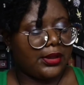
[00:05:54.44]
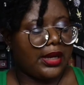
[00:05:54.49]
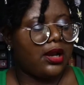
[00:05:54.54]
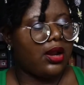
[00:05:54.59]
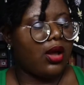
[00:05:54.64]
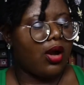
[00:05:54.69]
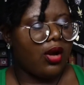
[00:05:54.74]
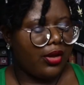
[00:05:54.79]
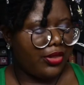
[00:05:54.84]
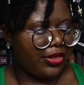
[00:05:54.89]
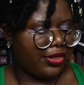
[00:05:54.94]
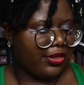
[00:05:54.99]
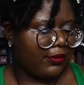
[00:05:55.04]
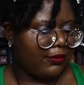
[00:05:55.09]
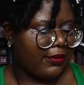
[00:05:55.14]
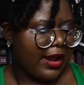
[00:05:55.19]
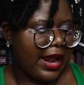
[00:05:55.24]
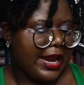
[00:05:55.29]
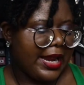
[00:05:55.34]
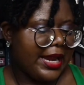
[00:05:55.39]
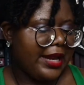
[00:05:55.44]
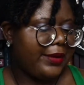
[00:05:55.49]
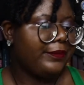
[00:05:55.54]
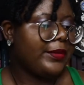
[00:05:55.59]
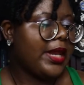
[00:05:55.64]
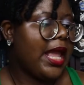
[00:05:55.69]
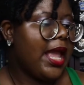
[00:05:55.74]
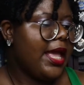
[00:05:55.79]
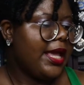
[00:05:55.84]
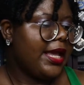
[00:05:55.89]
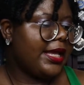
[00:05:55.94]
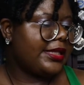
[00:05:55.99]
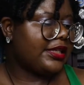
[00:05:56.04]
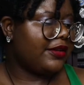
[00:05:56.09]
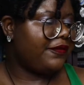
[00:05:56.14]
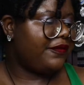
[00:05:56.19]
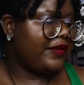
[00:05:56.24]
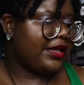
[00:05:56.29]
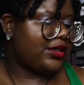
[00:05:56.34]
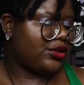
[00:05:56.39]
cloth, right? It's
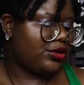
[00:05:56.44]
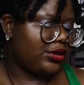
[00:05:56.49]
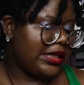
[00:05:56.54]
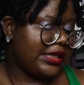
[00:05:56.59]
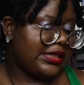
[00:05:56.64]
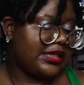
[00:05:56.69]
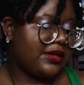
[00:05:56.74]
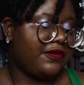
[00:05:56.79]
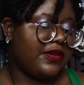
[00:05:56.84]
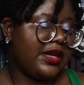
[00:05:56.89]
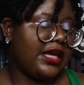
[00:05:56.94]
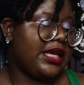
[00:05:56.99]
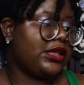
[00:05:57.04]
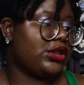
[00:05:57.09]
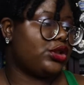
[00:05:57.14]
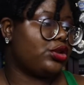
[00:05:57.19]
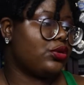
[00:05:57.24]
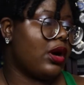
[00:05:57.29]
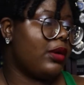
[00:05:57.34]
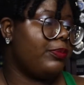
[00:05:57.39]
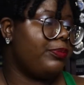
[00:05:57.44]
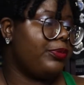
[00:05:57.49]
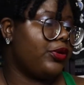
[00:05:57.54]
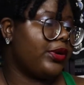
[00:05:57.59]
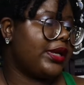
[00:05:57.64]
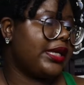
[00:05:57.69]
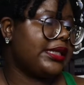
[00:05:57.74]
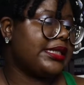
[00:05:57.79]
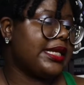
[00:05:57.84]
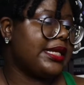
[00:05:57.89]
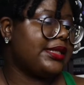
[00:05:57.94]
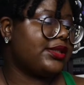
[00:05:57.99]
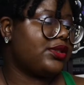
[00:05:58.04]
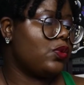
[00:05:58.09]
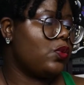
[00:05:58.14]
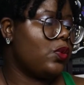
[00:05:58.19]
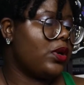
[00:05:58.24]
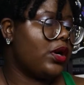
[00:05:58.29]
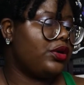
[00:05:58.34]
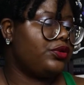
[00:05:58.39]
a v. it's a V.E. Schwab book. It says the
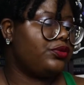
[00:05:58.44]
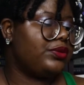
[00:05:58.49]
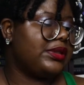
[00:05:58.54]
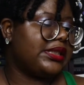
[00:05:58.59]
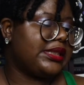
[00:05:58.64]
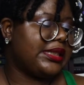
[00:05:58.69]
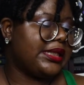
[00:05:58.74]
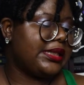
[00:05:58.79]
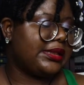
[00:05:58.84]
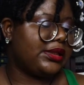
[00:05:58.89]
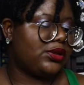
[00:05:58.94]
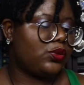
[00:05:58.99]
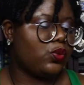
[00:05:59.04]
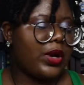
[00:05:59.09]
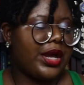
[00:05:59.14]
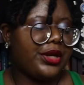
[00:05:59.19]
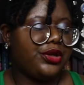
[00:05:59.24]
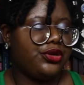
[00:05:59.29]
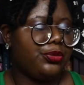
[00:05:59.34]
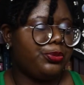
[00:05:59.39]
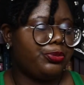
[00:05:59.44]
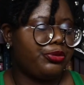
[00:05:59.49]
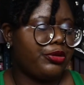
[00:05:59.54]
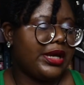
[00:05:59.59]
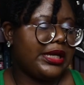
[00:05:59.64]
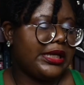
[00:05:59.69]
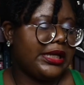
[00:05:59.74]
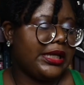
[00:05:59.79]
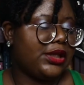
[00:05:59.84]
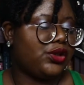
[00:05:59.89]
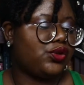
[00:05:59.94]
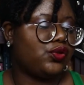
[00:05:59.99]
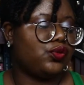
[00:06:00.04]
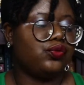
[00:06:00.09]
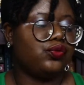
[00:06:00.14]
world resists when you break its